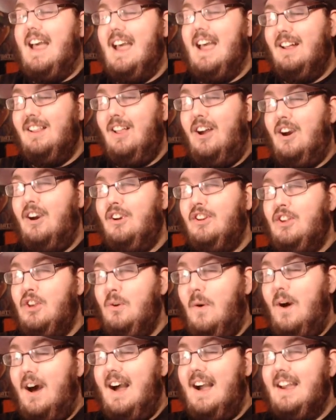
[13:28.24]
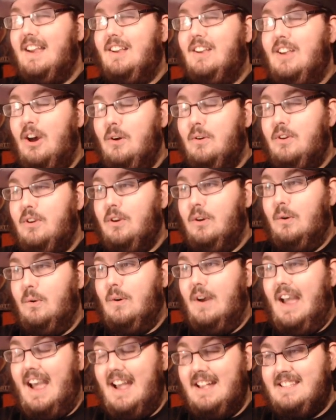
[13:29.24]
LR UI
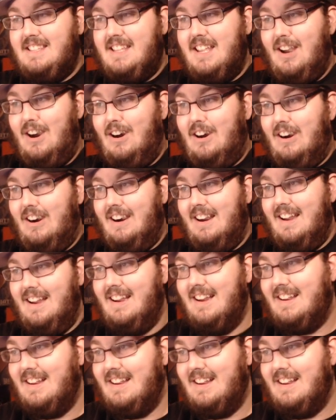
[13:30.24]
Goku. STR.